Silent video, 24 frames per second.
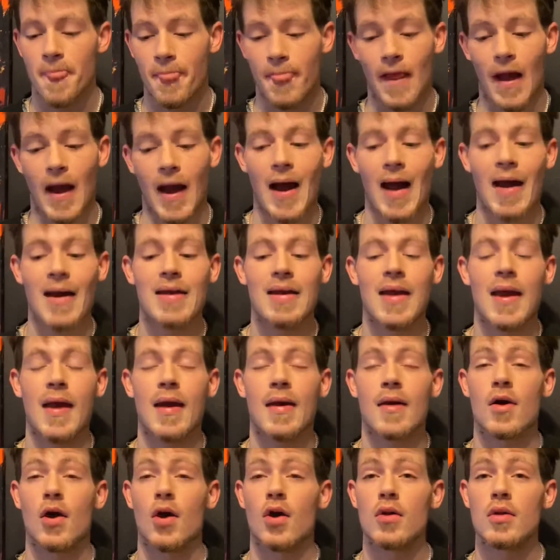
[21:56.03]
I can't
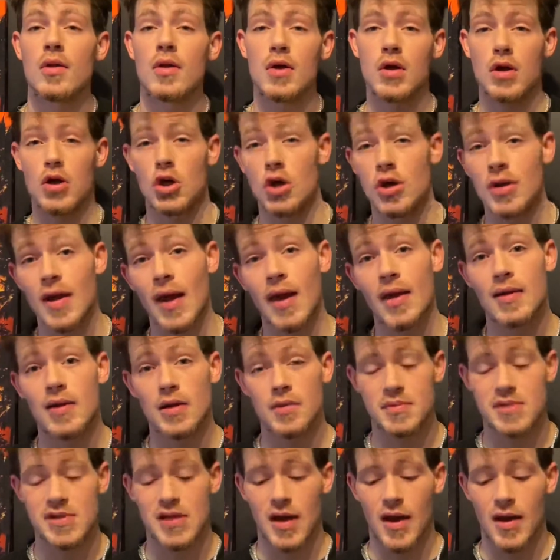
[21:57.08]
call it. It could end up
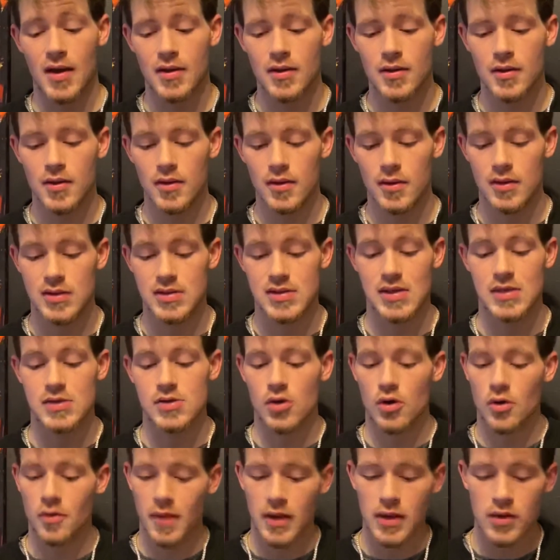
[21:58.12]
tied because that's all
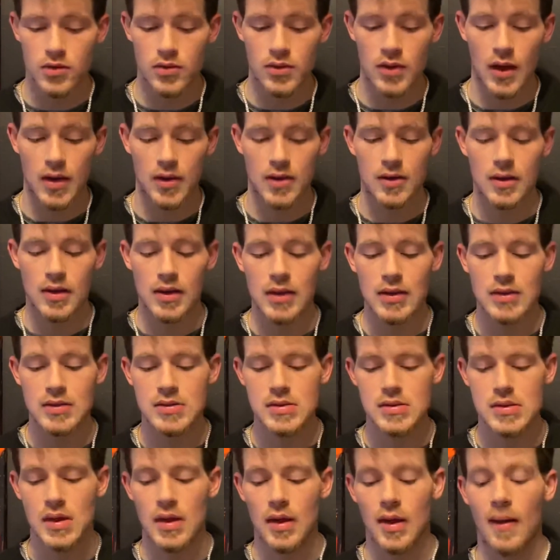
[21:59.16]
Man United needs.
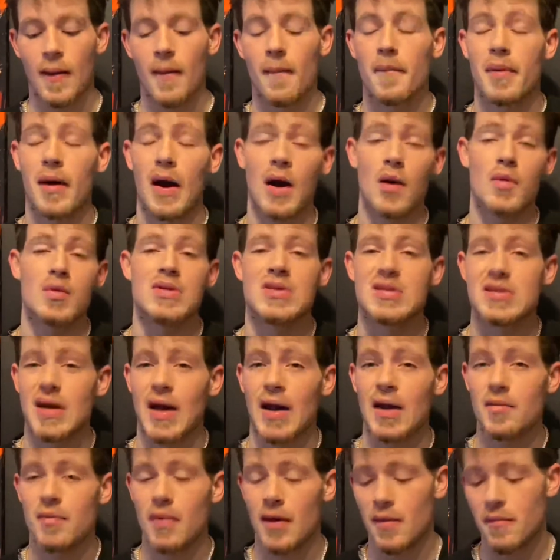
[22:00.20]
But I would side
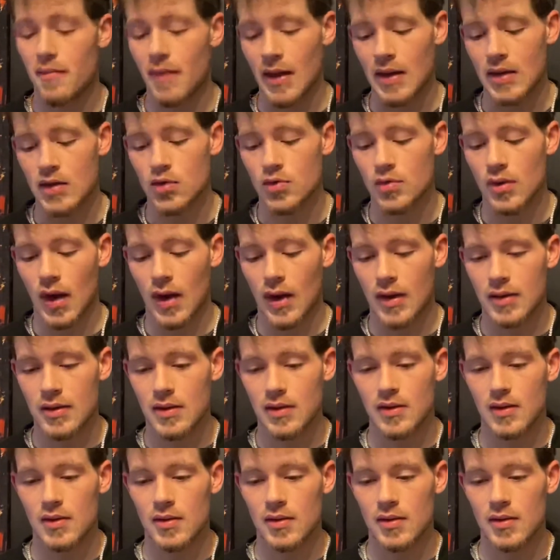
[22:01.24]
bet Man United